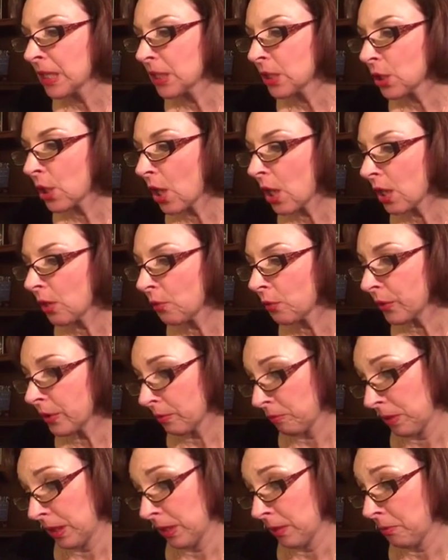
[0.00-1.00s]
Talk
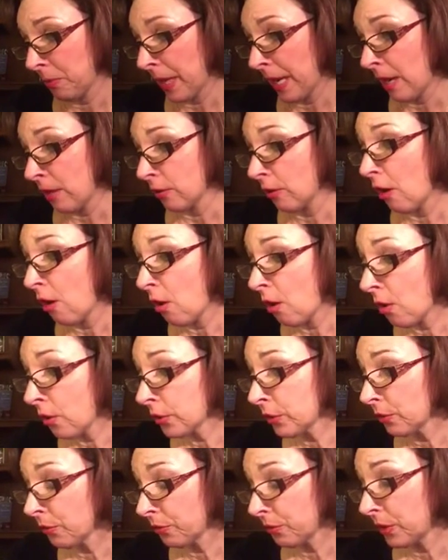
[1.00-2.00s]
with me about
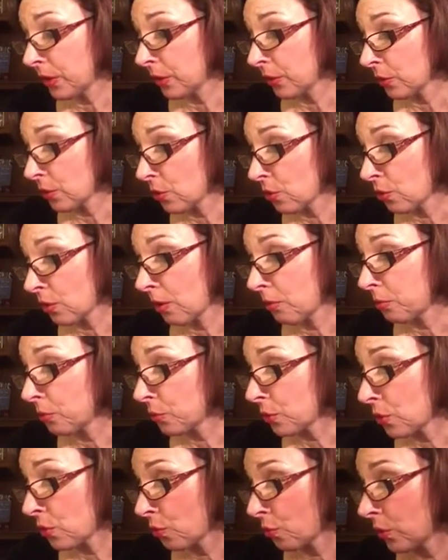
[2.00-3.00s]
all your fears,
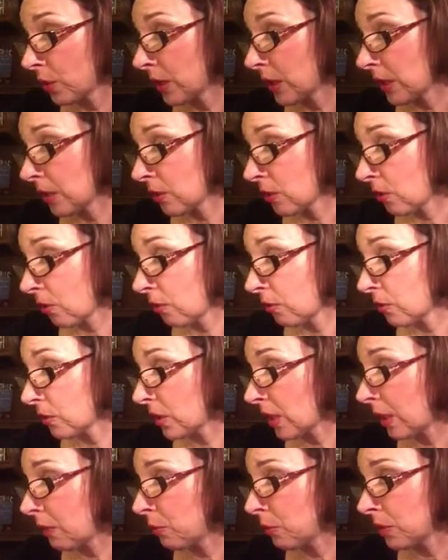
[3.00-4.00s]
troubles, joys, and sorrows.
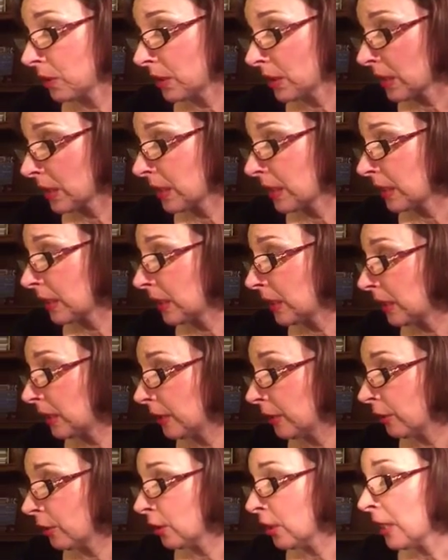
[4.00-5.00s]
I will listen and
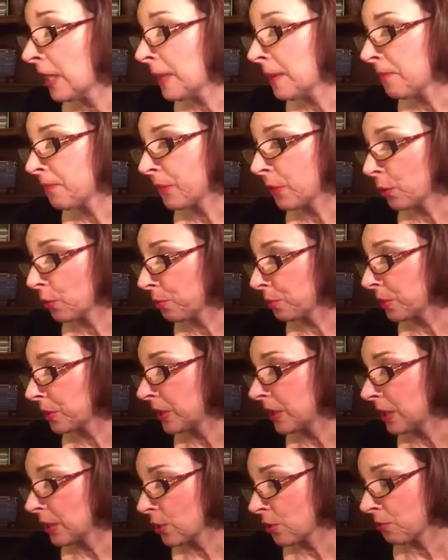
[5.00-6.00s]
hear your
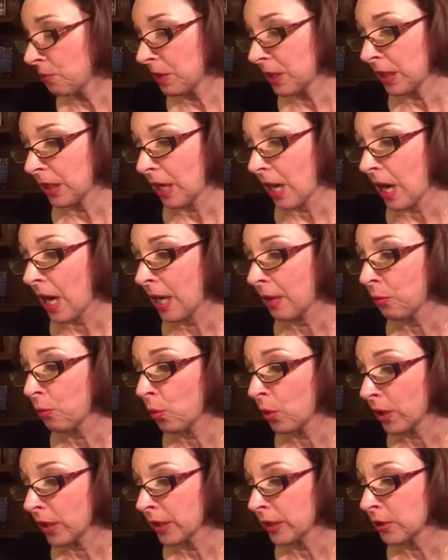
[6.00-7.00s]
pleas to me. I
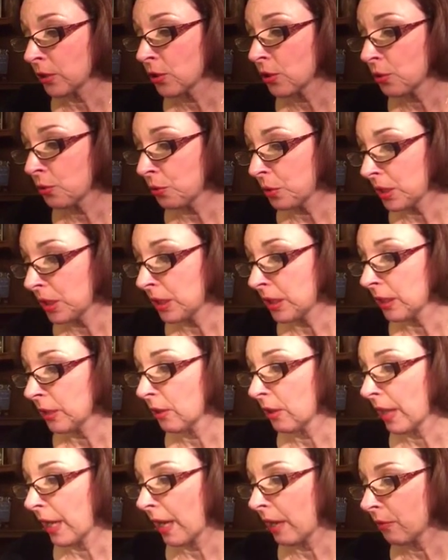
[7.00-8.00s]
want to
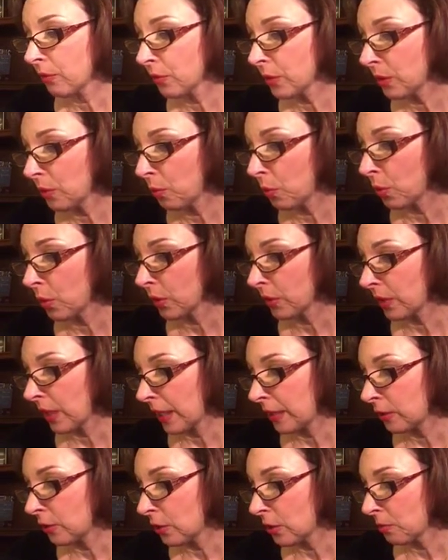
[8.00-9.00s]
hear every word
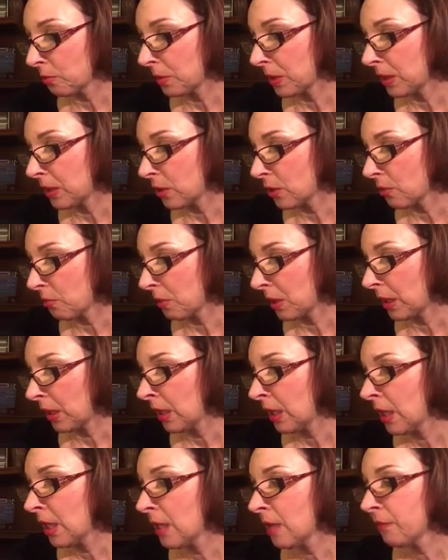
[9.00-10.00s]
that you speak to me,
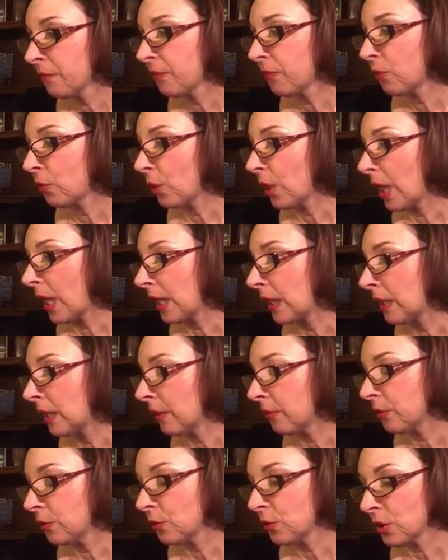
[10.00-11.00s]
for I
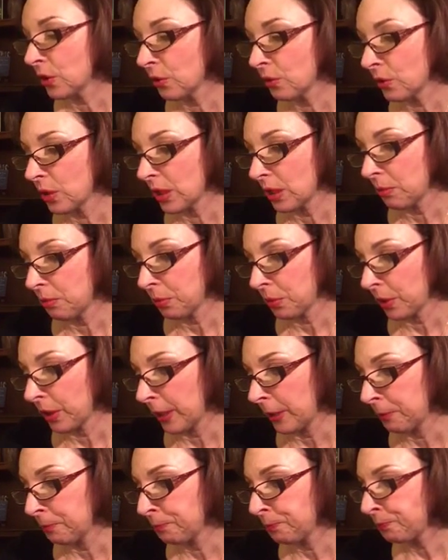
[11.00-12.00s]
love you so
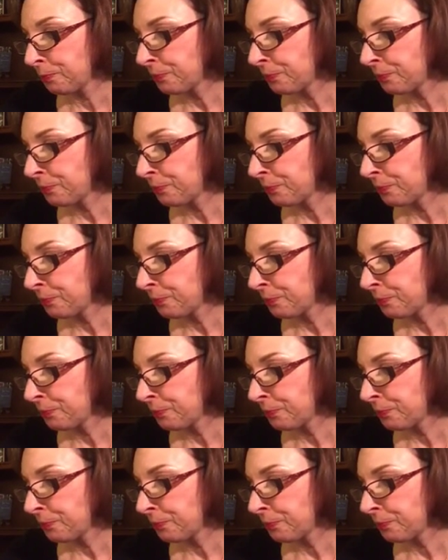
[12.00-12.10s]
deeply.